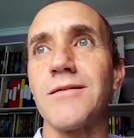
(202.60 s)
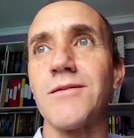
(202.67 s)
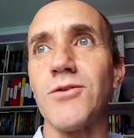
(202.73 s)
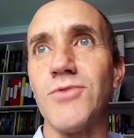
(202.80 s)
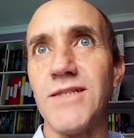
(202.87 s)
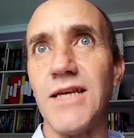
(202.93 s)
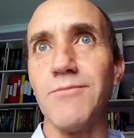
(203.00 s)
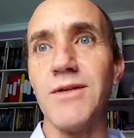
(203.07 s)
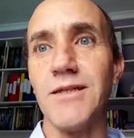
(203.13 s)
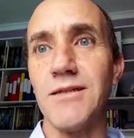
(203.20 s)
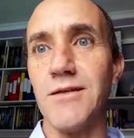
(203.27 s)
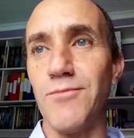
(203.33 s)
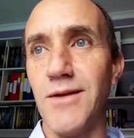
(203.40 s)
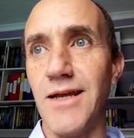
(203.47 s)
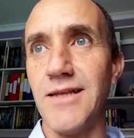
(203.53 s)
we submitted
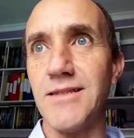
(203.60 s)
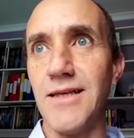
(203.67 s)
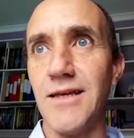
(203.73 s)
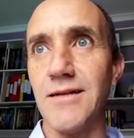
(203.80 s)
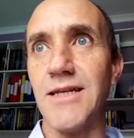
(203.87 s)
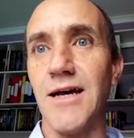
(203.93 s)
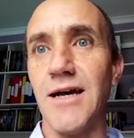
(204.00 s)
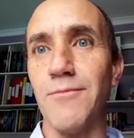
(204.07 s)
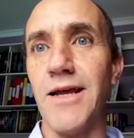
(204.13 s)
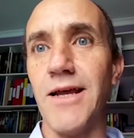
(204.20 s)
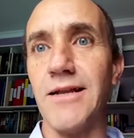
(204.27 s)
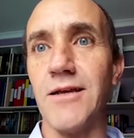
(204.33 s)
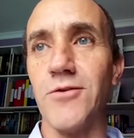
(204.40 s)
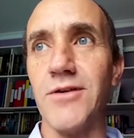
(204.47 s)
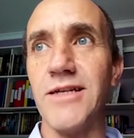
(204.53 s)
the plans, and town
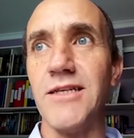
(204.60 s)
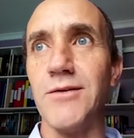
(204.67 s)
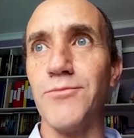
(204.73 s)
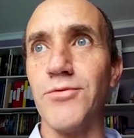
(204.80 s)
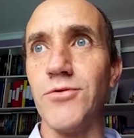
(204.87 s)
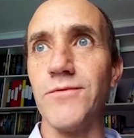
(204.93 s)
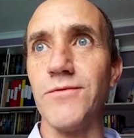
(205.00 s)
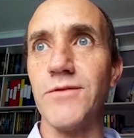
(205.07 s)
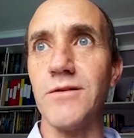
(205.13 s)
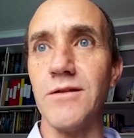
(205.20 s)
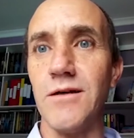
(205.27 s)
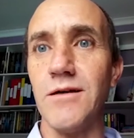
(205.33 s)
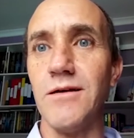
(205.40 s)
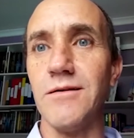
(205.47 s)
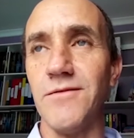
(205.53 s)
planning already approved
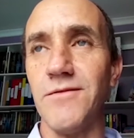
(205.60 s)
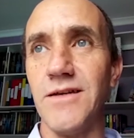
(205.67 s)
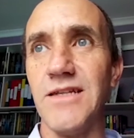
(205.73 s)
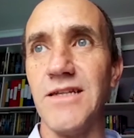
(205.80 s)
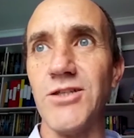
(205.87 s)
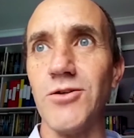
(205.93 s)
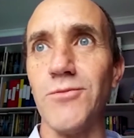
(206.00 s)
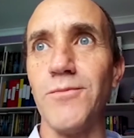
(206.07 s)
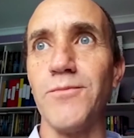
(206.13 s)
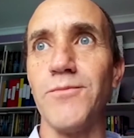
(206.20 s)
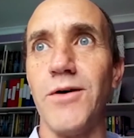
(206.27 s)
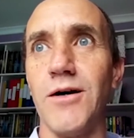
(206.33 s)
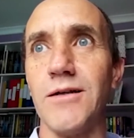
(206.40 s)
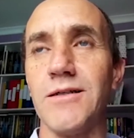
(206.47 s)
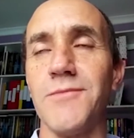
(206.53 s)
the initial
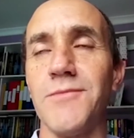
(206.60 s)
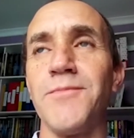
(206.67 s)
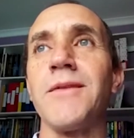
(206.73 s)
part.